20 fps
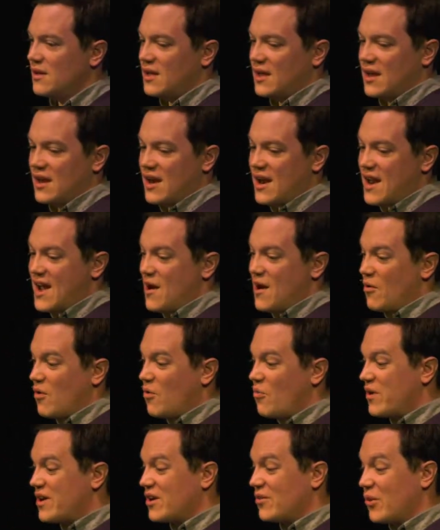Now,
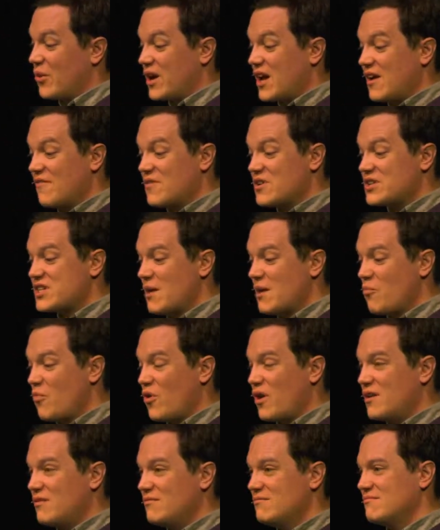when you're looking for
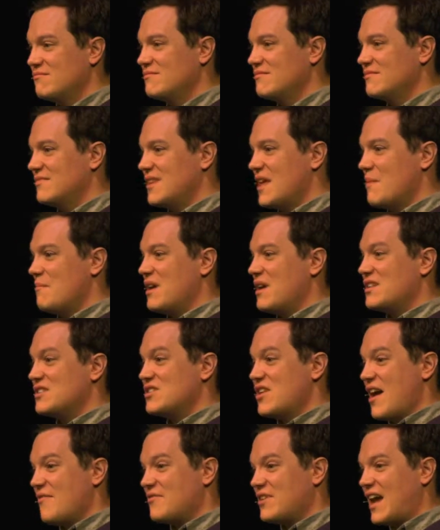someone, that means
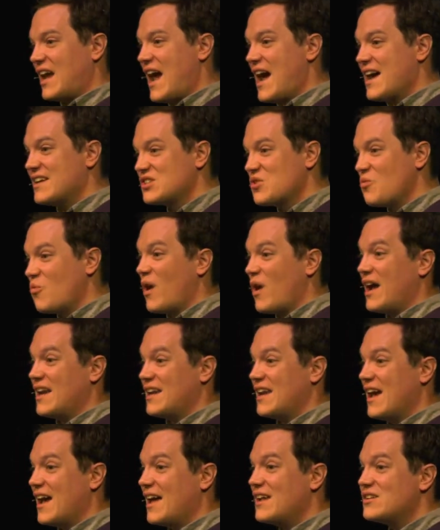you have to cast a wide
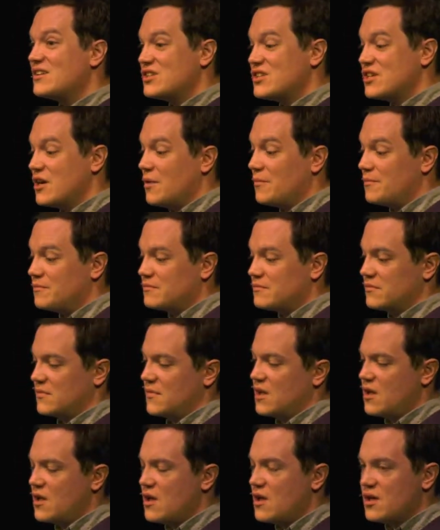net too.
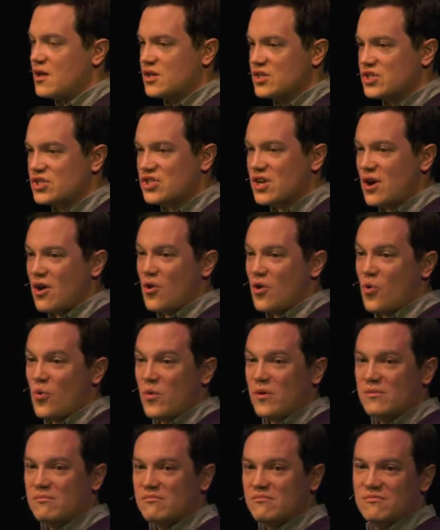So
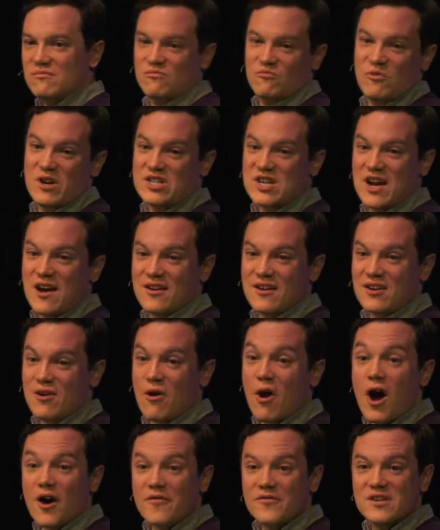reach out in your
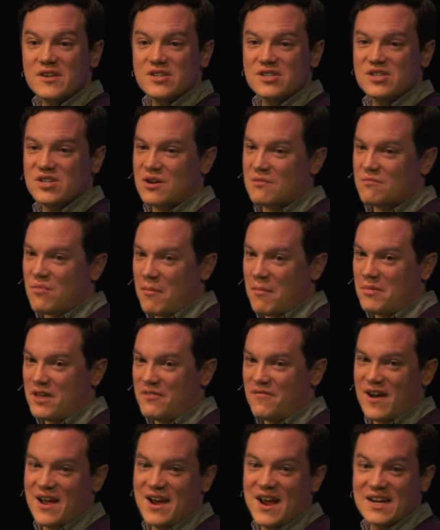office. You can probably
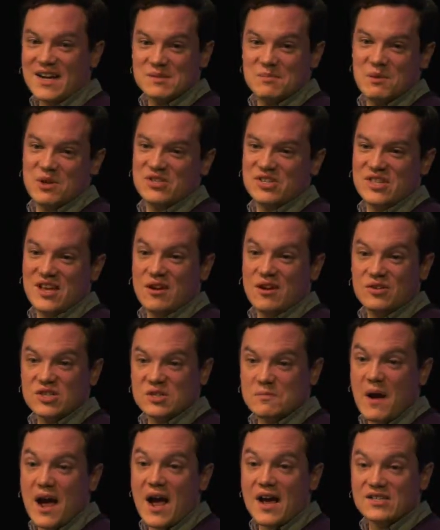find experts there just
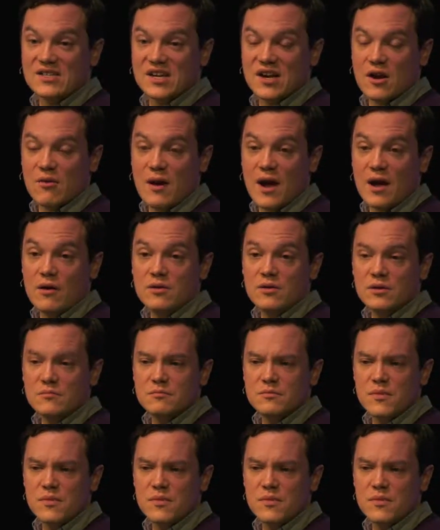by asking around.